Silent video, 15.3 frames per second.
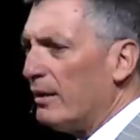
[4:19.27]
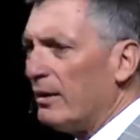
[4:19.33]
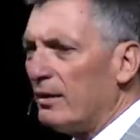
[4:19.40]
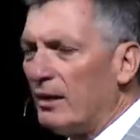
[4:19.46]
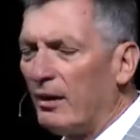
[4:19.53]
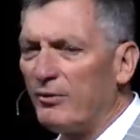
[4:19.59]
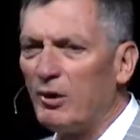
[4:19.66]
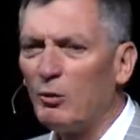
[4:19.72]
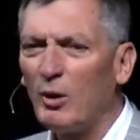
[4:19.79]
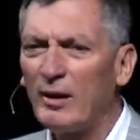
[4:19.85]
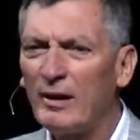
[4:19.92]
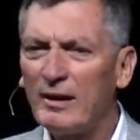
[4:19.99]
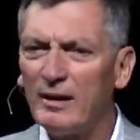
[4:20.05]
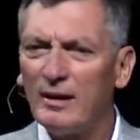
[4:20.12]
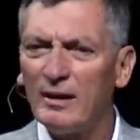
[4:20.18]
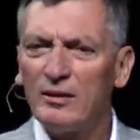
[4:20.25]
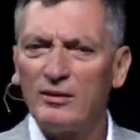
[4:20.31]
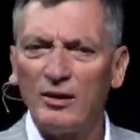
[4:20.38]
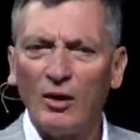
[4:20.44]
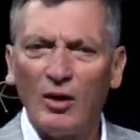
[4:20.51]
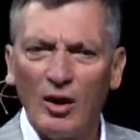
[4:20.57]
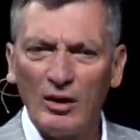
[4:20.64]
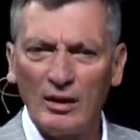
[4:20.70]
Now, if you want to get into
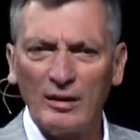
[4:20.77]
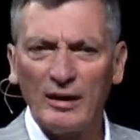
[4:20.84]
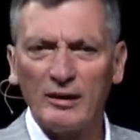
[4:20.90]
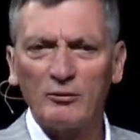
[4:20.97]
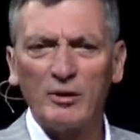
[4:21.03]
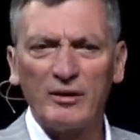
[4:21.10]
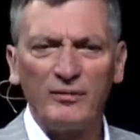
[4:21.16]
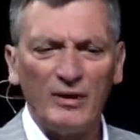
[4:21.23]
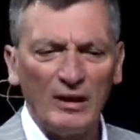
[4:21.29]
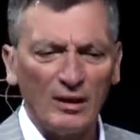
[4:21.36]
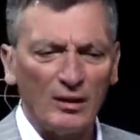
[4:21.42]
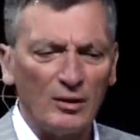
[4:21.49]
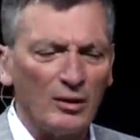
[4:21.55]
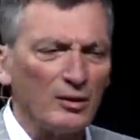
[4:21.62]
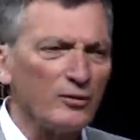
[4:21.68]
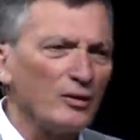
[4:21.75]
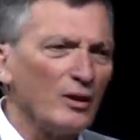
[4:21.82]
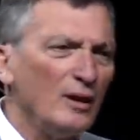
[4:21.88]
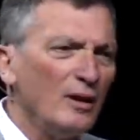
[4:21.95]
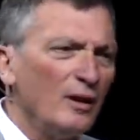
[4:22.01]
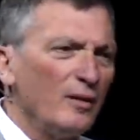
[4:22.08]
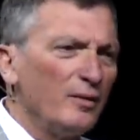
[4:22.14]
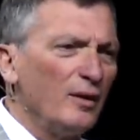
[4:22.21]
all electric vehicles,
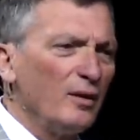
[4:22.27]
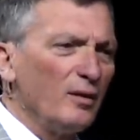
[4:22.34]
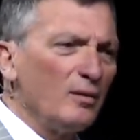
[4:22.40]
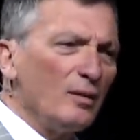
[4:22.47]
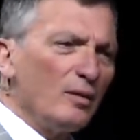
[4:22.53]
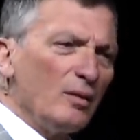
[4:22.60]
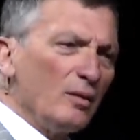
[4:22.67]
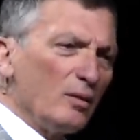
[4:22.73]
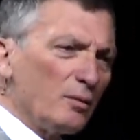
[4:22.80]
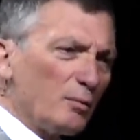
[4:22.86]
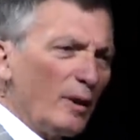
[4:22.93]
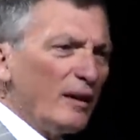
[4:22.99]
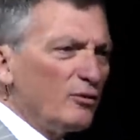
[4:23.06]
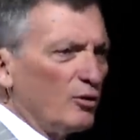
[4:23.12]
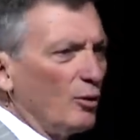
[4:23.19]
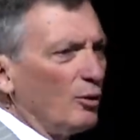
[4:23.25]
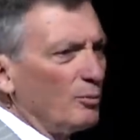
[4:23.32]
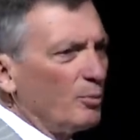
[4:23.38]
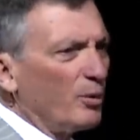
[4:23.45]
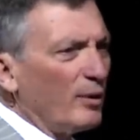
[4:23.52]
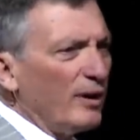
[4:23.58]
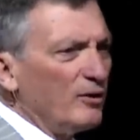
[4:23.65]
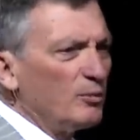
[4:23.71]
the threshold
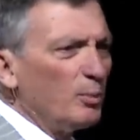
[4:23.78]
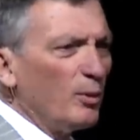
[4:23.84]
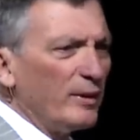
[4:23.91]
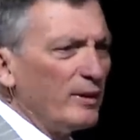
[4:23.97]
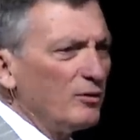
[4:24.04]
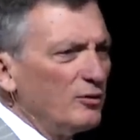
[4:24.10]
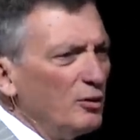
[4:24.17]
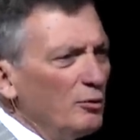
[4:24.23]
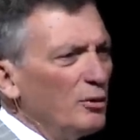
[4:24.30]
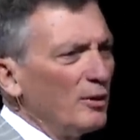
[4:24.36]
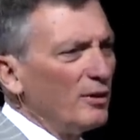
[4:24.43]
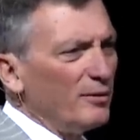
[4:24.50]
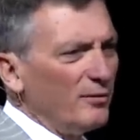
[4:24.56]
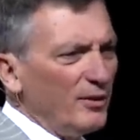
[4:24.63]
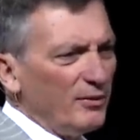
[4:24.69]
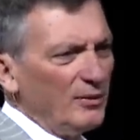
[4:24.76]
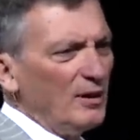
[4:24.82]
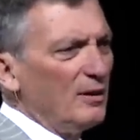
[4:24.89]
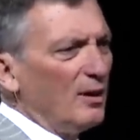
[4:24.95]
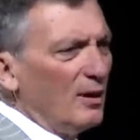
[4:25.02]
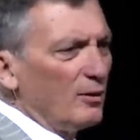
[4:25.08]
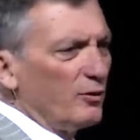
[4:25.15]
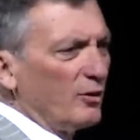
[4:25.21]
price point is
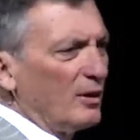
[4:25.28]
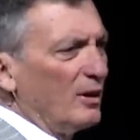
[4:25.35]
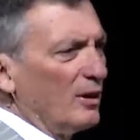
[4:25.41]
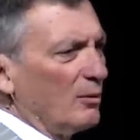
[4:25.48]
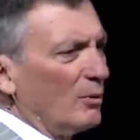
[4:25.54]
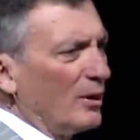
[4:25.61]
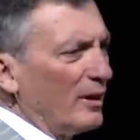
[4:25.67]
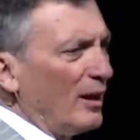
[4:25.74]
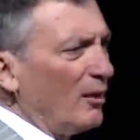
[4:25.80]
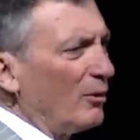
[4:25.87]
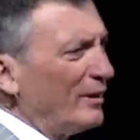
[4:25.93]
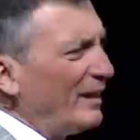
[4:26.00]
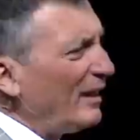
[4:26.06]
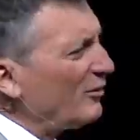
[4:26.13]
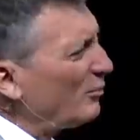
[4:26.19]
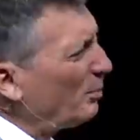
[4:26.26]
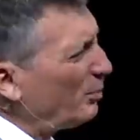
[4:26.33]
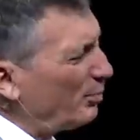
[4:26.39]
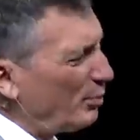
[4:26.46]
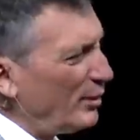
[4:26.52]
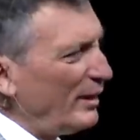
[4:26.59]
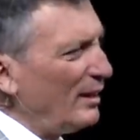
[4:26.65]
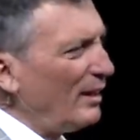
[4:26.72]
$250 a kilowatt hour, and that's
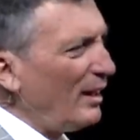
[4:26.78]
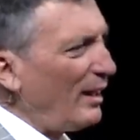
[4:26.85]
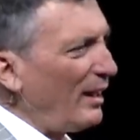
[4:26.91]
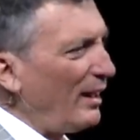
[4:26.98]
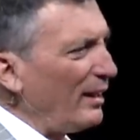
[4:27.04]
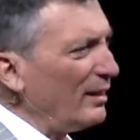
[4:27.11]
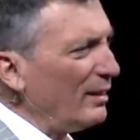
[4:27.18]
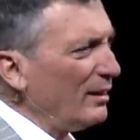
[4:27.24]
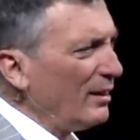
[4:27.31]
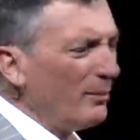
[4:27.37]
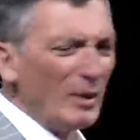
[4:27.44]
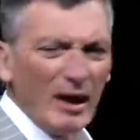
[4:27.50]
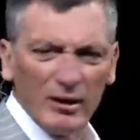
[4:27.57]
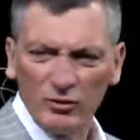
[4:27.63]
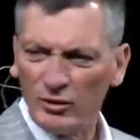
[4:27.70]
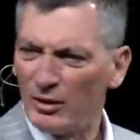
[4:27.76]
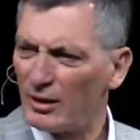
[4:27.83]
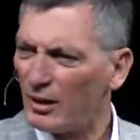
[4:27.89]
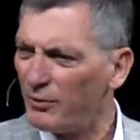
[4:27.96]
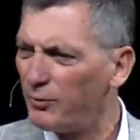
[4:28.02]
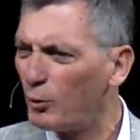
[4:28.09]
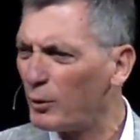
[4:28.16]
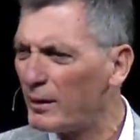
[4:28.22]
pretty high. Imagine you've got a
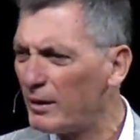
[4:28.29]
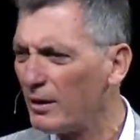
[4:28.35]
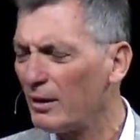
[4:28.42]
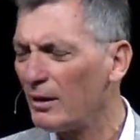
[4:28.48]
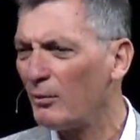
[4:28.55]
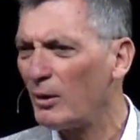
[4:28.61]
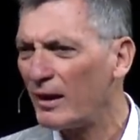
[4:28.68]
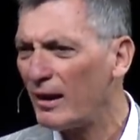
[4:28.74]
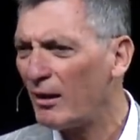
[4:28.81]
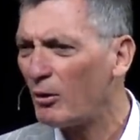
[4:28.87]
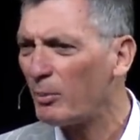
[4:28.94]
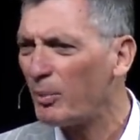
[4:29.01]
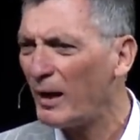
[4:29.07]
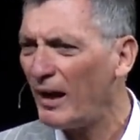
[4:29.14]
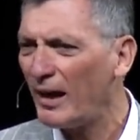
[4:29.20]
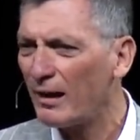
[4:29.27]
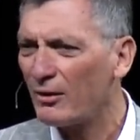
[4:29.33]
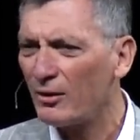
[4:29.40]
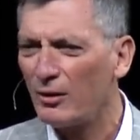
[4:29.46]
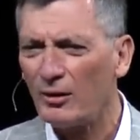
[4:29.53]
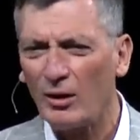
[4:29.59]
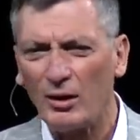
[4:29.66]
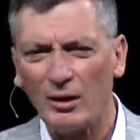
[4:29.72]
40 kilowatt hour pack on
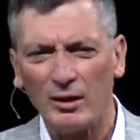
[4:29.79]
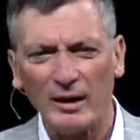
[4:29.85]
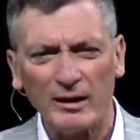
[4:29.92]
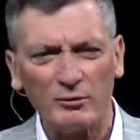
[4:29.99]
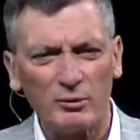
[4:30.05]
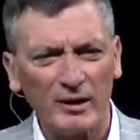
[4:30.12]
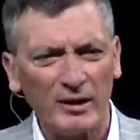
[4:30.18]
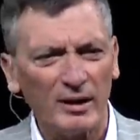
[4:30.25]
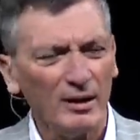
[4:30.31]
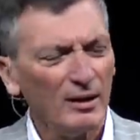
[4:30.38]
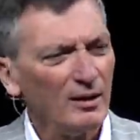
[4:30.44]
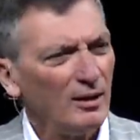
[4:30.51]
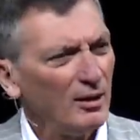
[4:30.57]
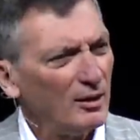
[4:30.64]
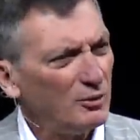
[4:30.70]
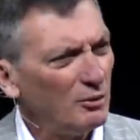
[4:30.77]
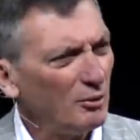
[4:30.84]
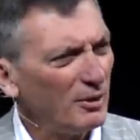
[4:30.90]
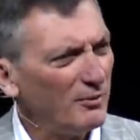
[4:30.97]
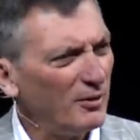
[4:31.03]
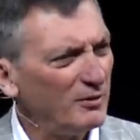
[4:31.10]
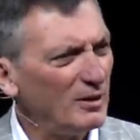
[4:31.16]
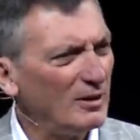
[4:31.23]
an all electric,
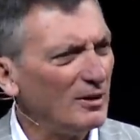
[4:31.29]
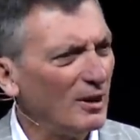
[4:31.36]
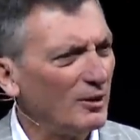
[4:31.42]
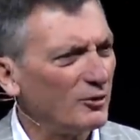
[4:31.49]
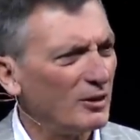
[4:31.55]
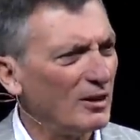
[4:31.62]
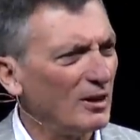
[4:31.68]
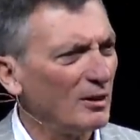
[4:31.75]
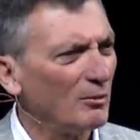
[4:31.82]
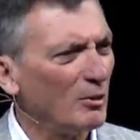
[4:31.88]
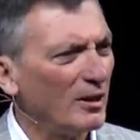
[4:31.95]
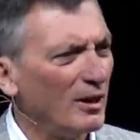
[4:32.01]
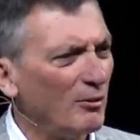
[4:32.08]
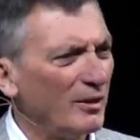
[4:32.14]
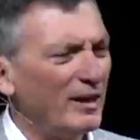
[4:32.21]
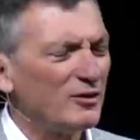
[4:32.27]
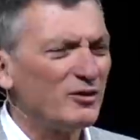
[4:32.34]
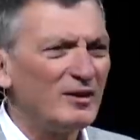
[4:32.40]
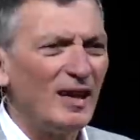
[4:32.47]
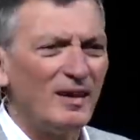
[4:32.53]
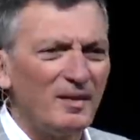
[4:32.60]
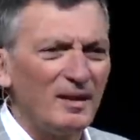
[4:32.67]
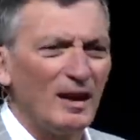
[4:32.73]
$250 a kilowatt hour, that's
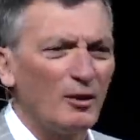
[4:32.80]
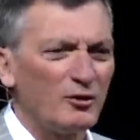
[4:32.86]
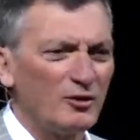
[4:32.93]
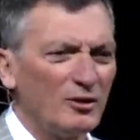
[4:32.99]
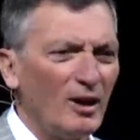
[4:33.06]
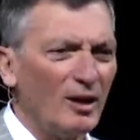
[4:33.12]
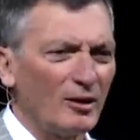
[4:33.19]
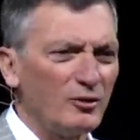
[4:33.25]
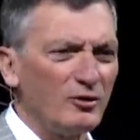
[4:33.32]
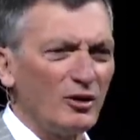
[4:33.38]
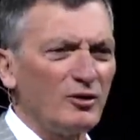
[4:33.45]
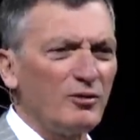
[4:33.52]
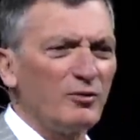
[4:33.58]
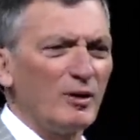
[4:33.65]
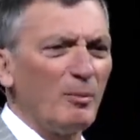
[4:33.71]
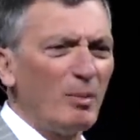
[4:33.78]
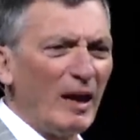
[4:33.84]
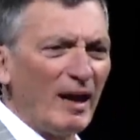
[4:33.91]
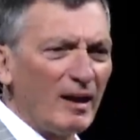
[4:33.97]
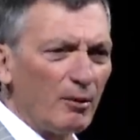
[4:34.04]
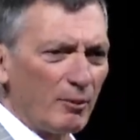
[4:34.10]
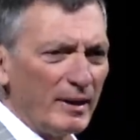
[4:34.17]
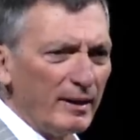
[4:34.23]
$10,000 just for the
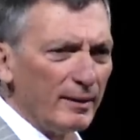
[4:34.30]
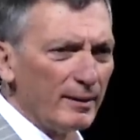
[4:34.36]
battery.